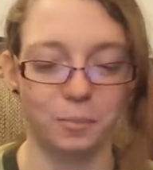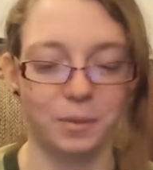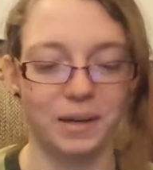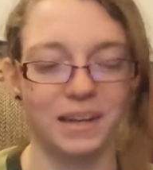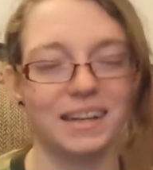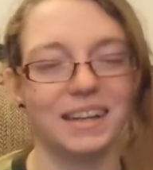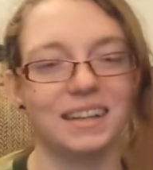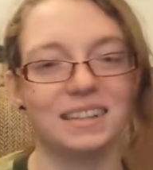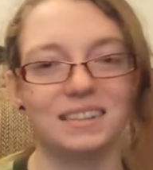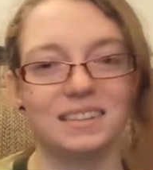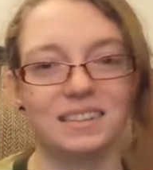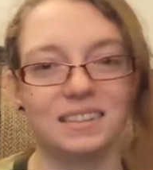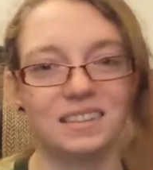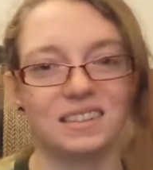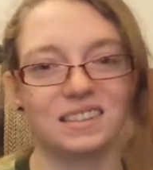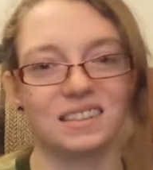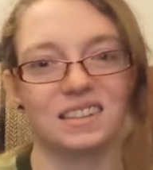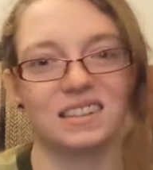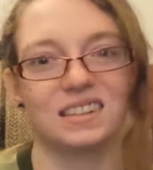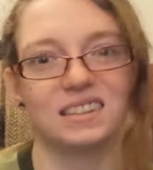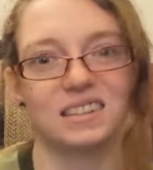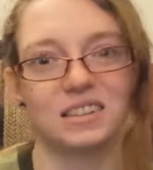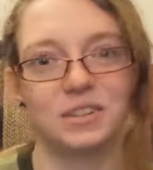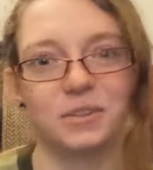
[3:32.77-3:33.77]
But I guess
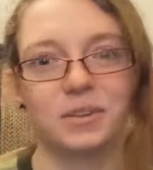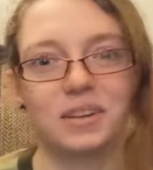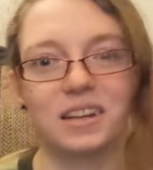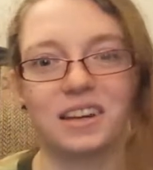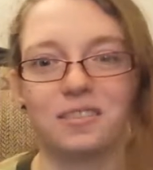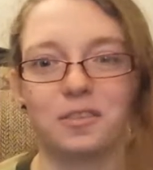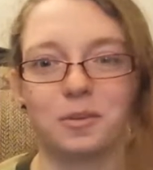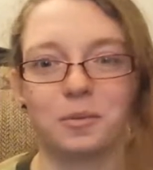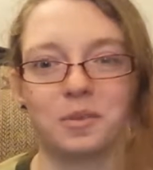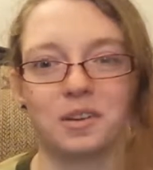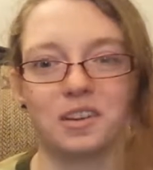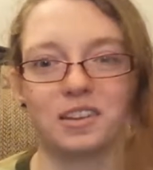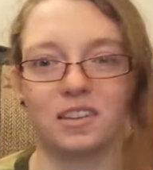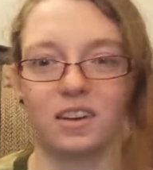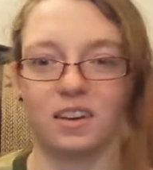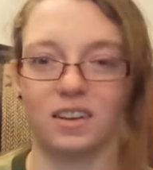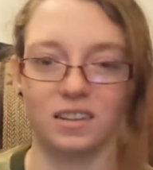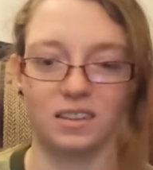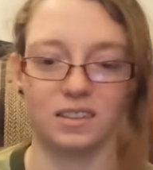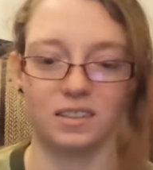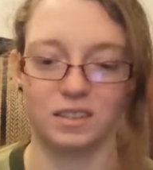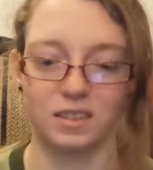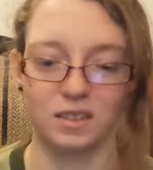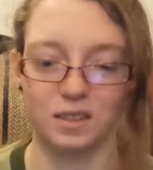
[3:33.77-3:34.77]
because you give them to
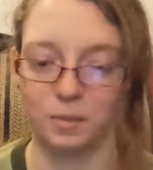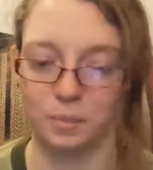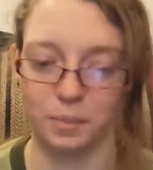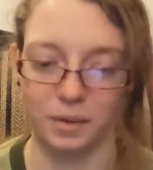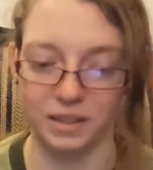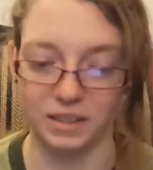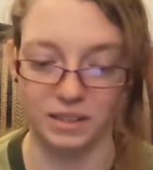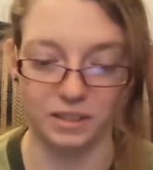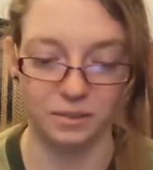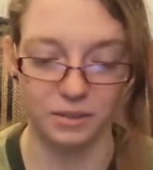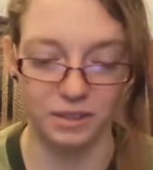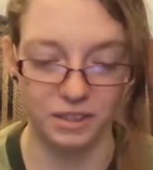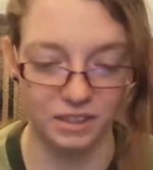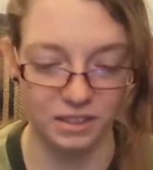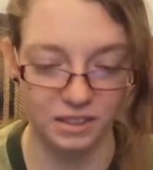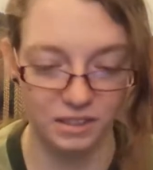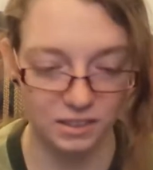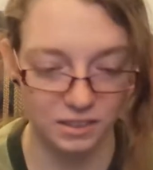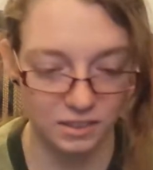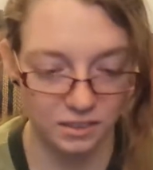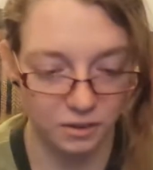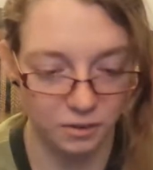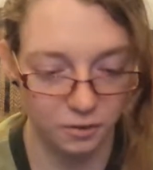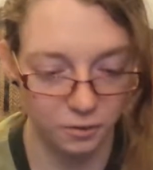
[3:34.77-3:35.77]
toddlers to play with,
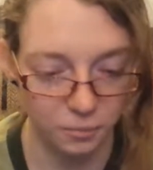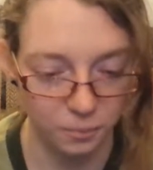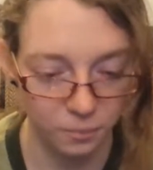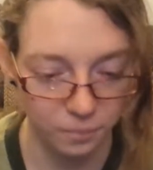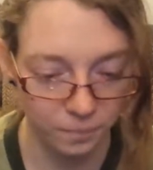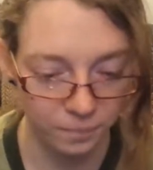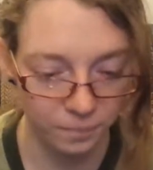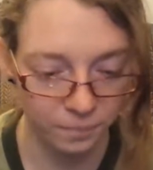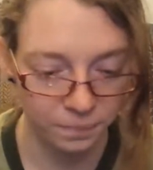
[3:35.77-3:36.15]
so.